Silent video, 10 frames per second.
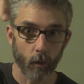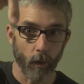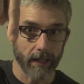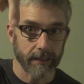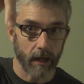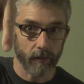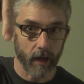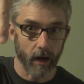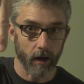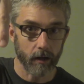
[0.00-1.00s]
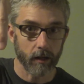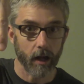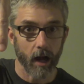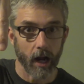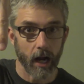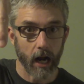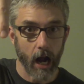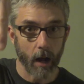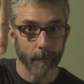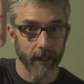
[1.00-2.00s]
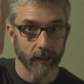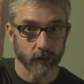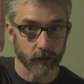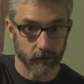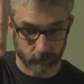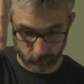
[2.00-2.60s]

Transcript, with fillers: Right down there, comment.